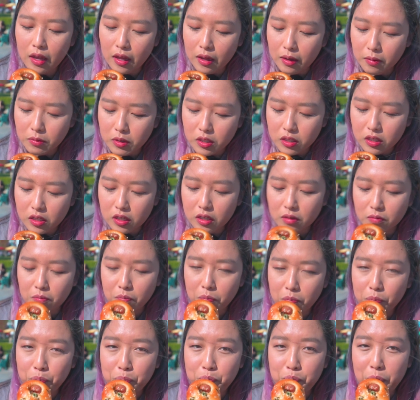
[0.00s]
and I'm just gonna
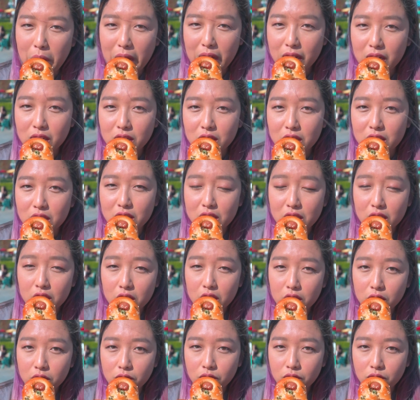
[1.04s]
bite into its ear.